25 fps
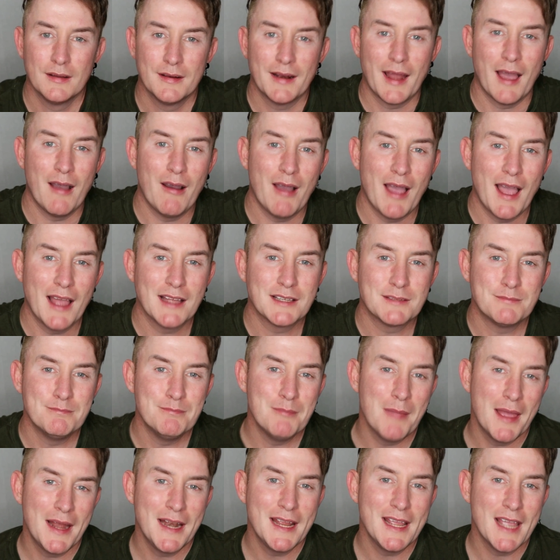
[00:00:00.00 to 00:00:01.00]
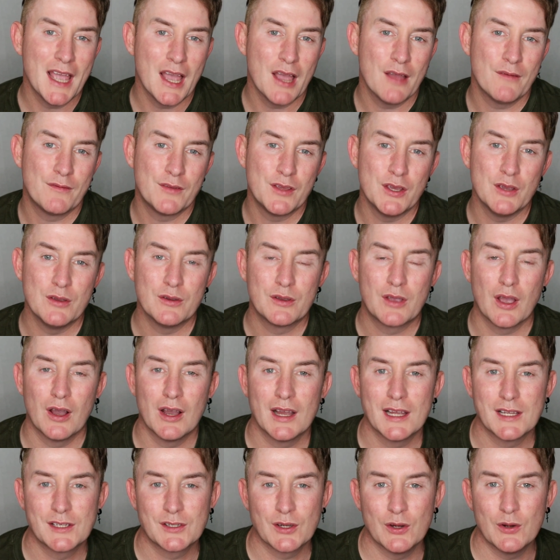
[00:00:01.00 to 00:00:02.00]
Now, as many of you
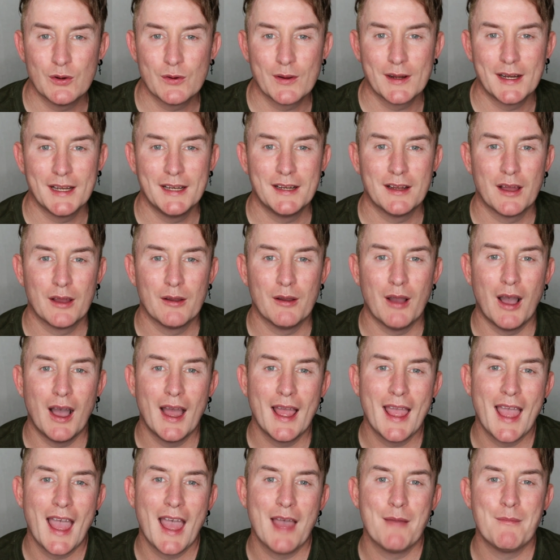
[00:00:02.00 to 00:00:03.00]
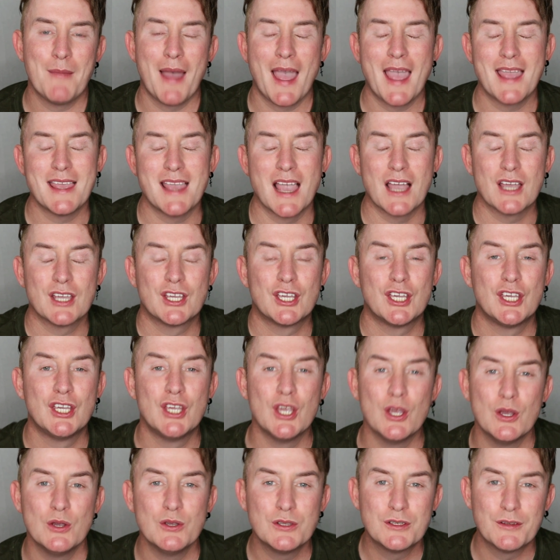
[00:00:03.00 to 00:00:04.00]
guys already know, I am a
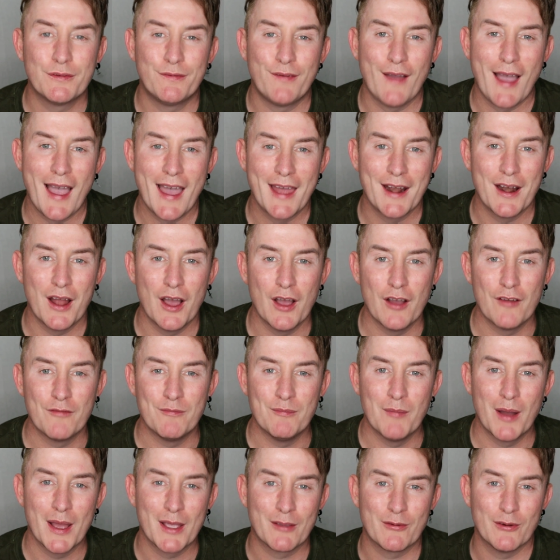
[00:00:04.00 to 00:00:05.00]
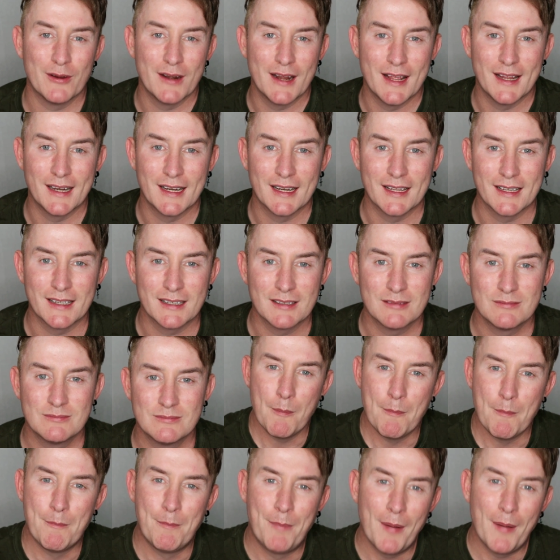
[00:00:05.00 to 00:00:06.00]
huge fan of microneedling.
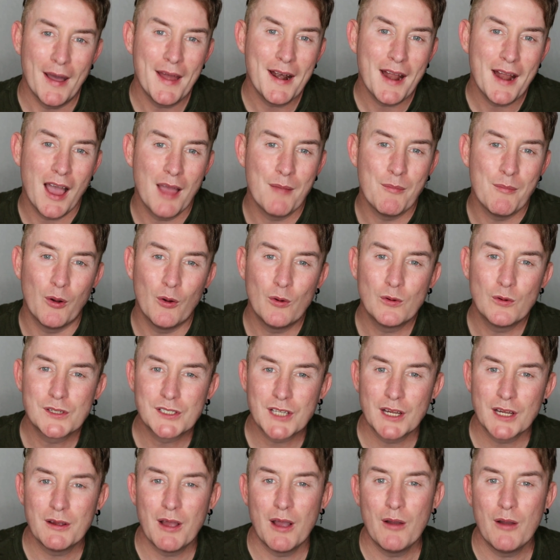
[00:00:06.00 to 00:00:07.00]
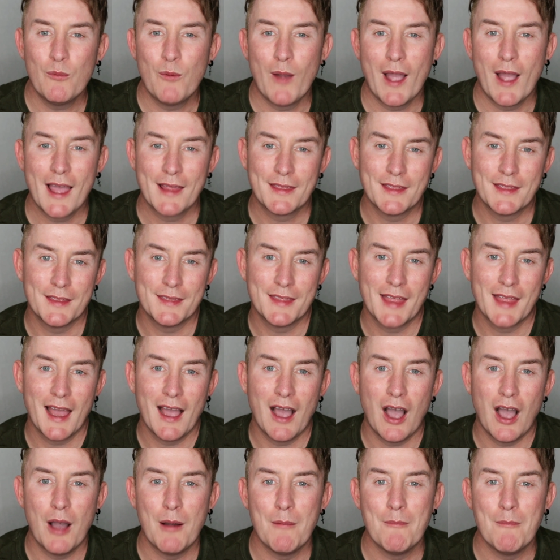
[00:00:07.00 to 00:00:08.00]
But I'm also aware that
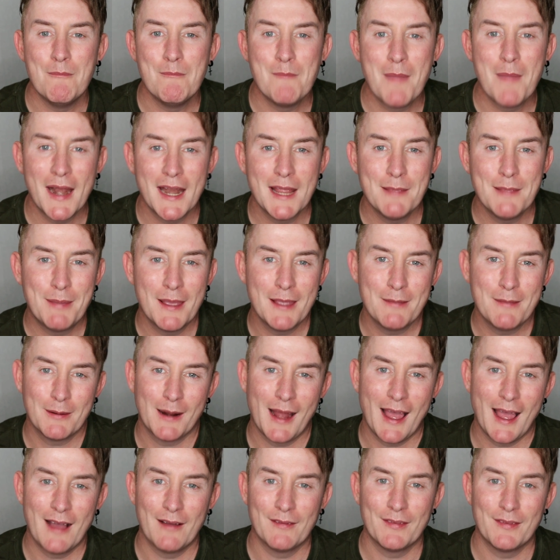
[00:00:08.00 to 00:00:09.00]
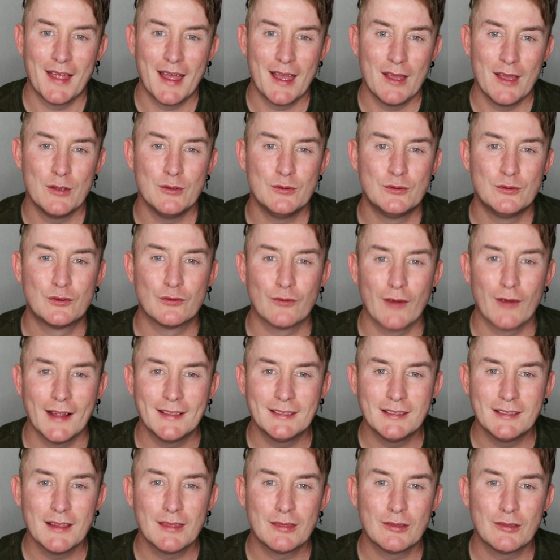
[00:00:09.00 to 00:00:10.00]
there are many people out there who
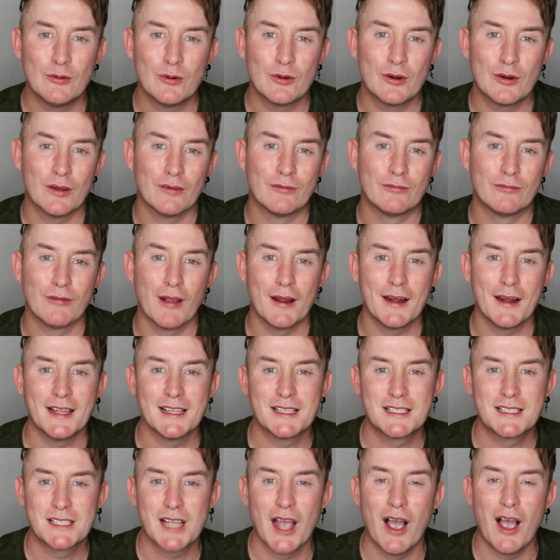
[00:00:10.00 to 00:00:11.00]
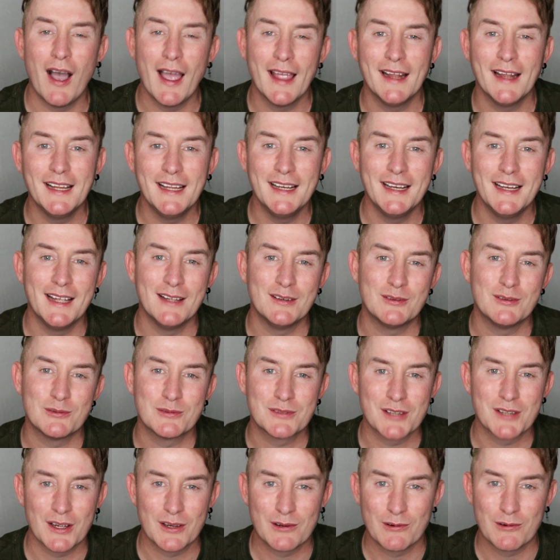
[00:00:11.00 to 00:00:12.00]
dread the thought of running tiny
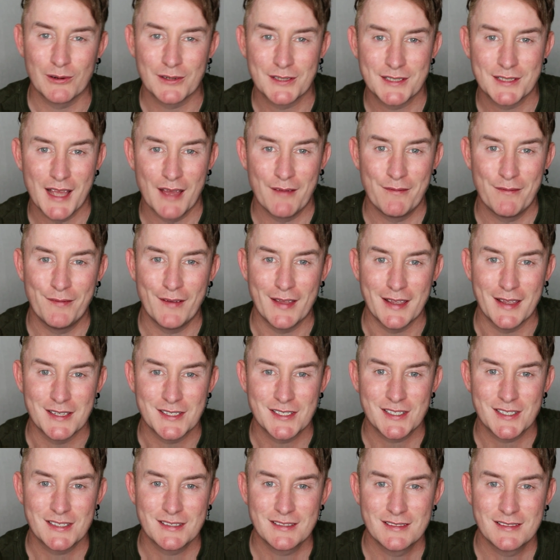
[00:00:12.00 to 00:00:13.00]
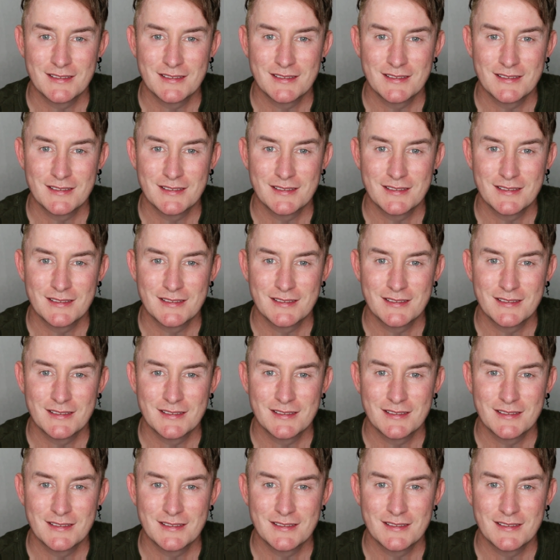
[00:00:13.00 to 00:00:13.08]
needles across their face.